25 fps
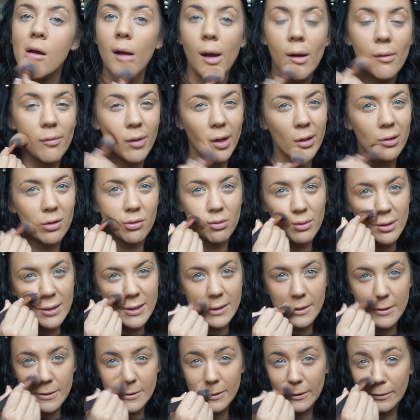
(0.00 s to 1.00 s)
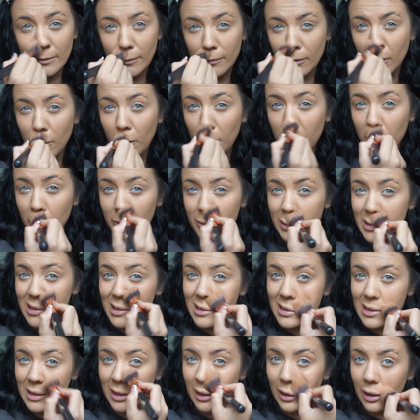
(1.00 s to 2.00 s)
Of like greasiness. Because I've got greasy
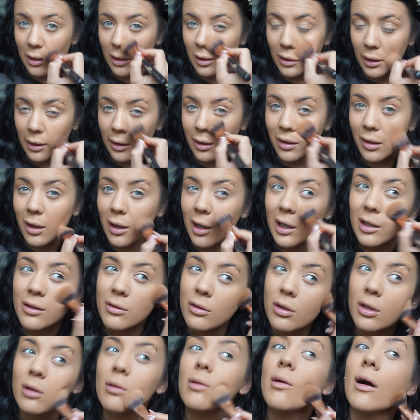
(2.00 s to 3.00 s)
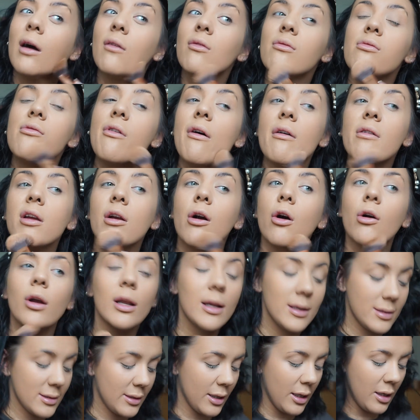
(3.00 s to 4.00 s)
skin. Like I do have very
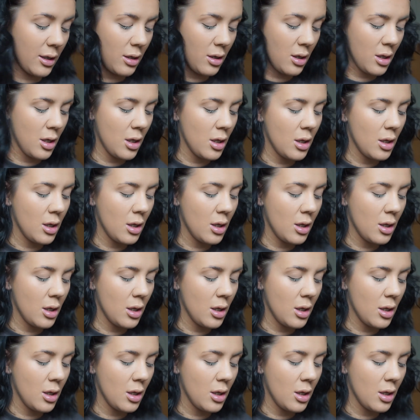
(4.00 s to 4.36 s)
oily skin.